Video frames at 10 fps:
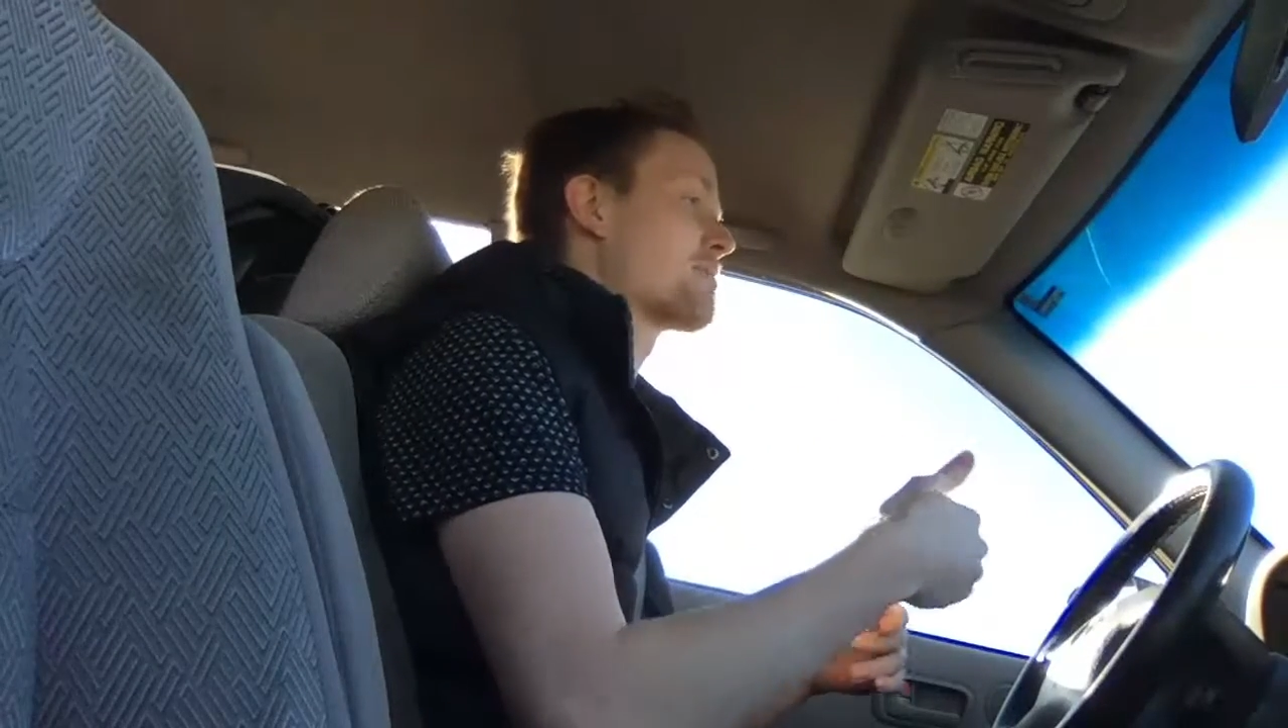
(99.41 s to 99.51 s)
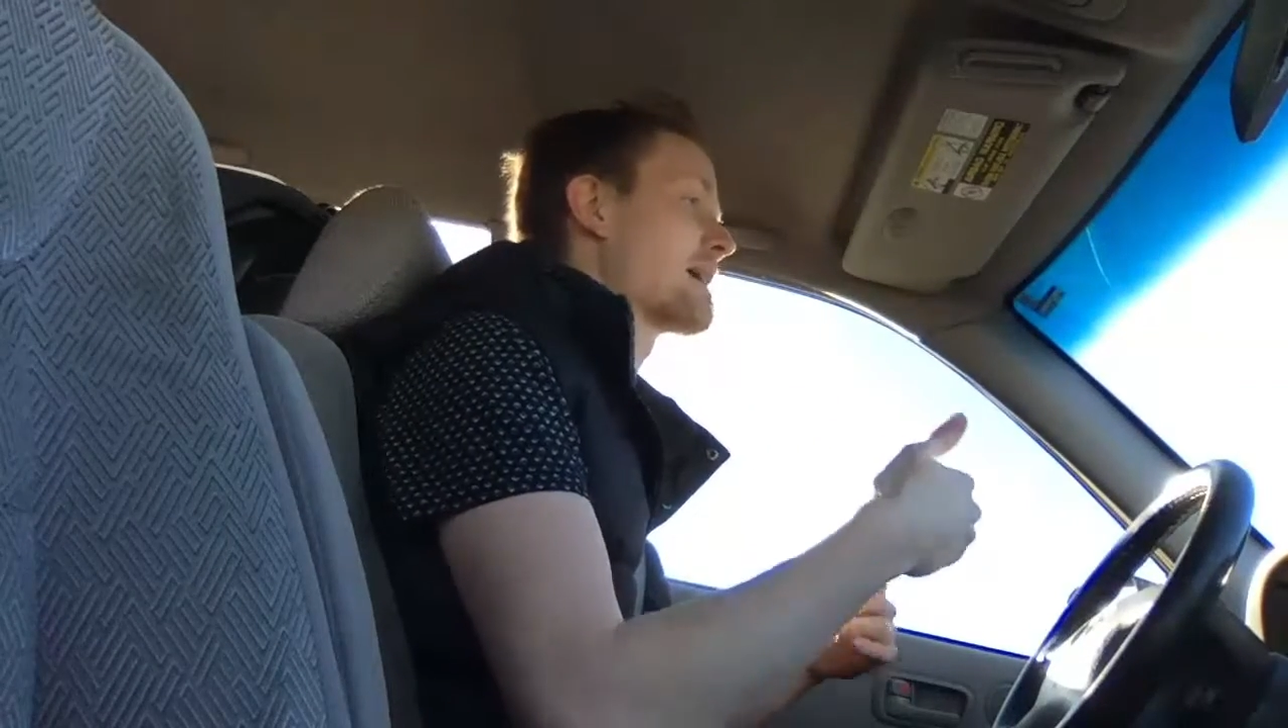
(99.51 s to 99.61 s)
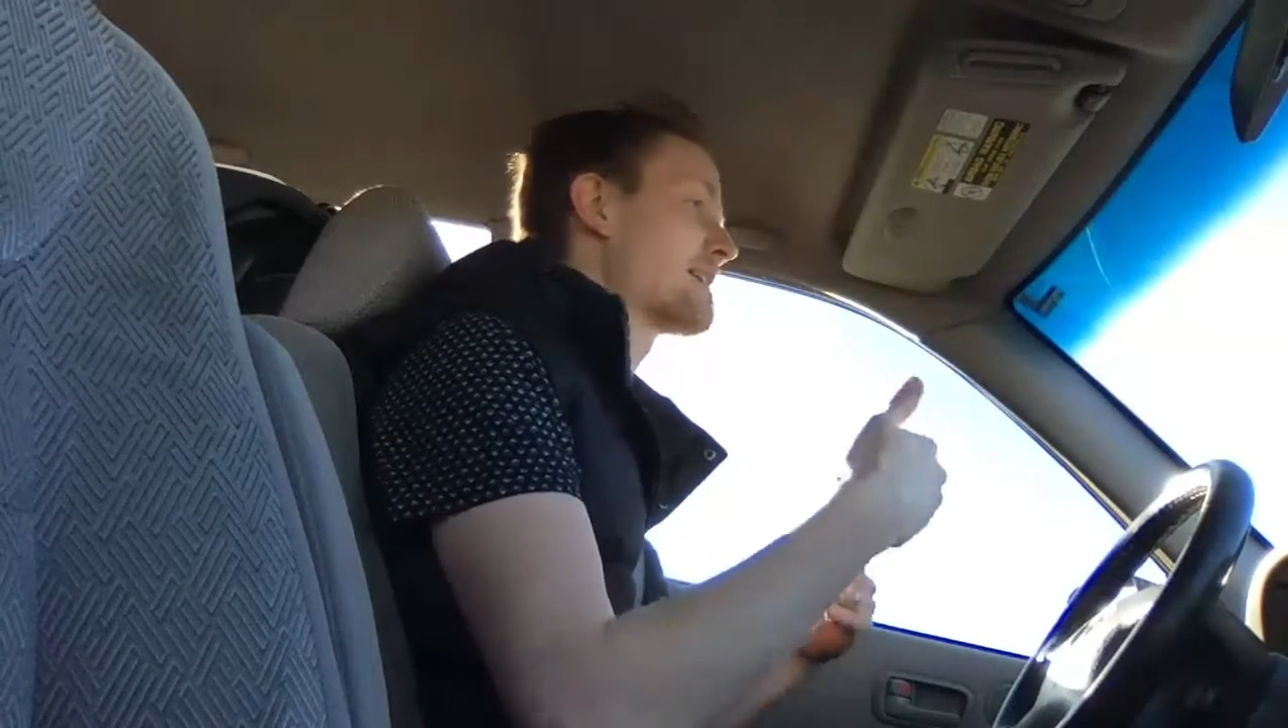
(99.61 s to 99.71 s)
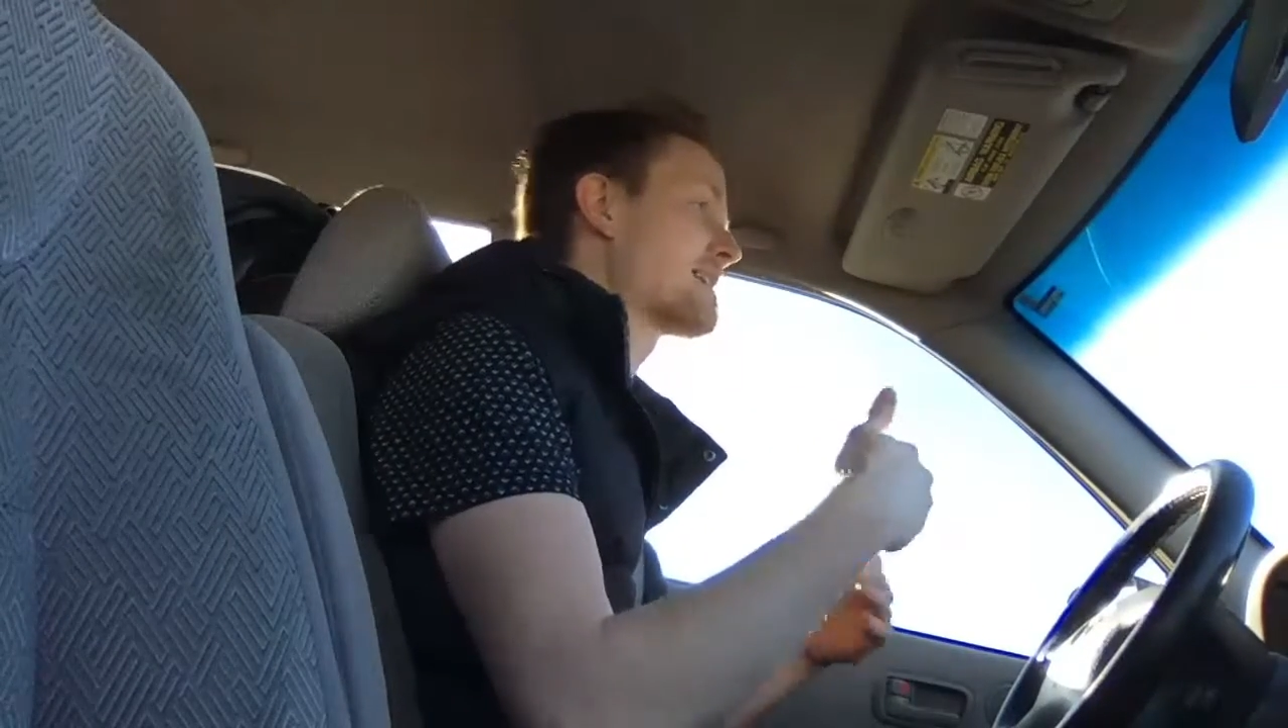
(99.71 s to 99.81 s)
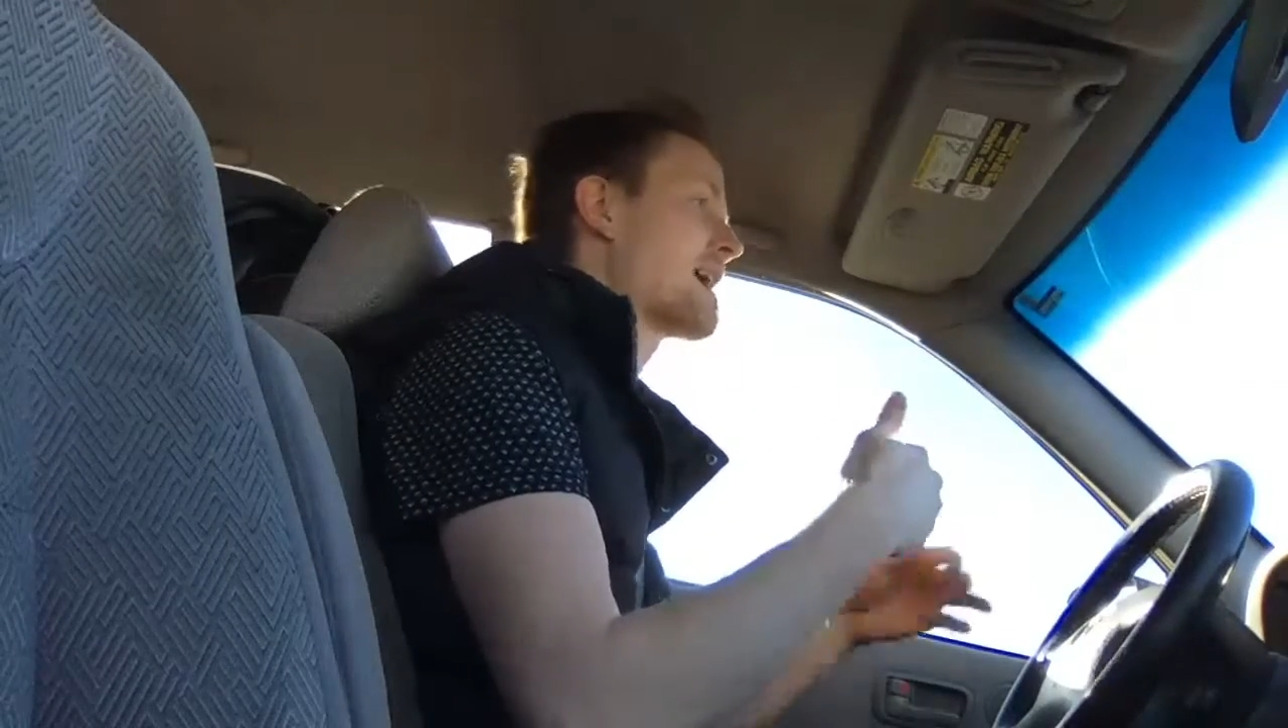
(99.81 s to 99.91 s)

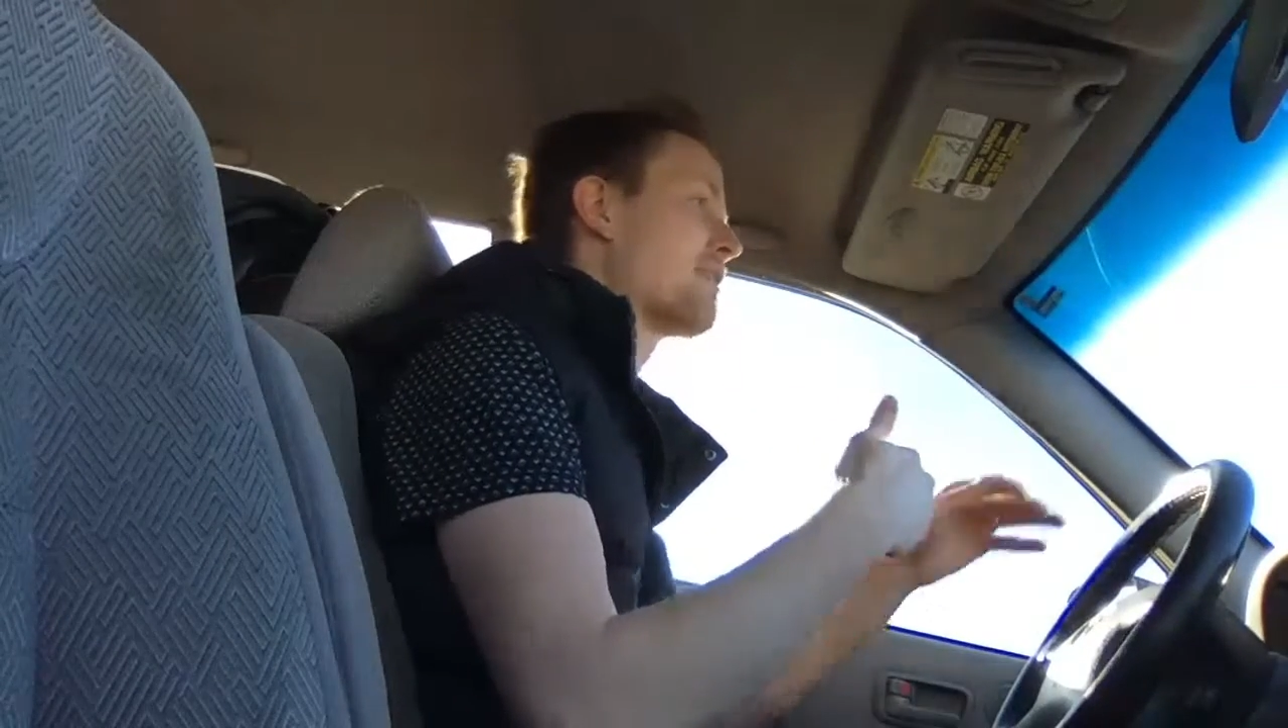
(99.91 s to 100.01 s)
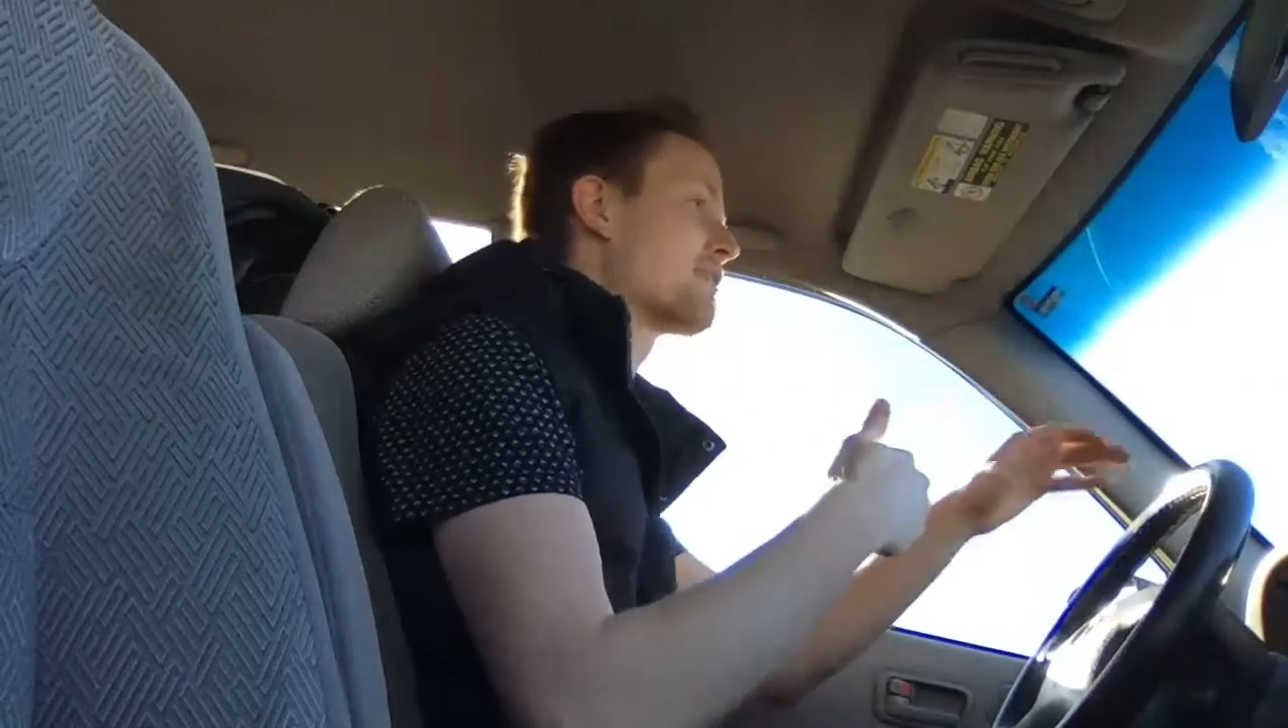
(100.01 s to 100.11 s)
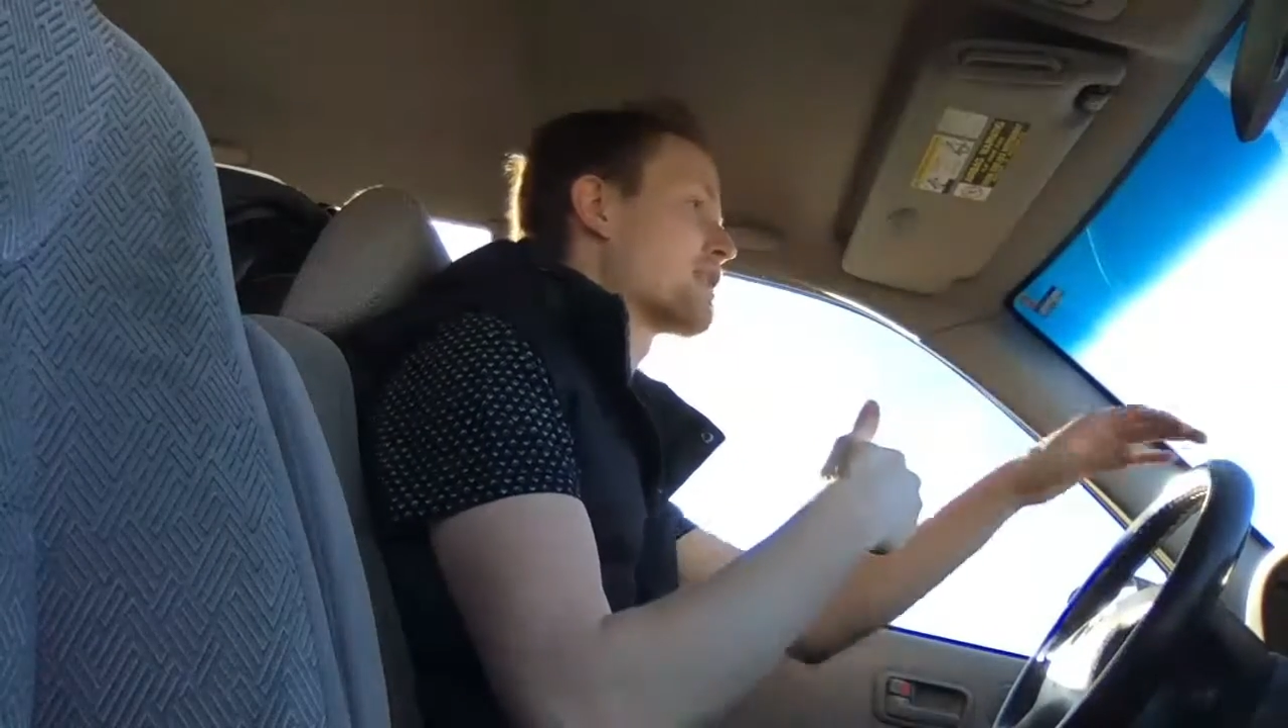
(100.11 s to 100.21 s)
myself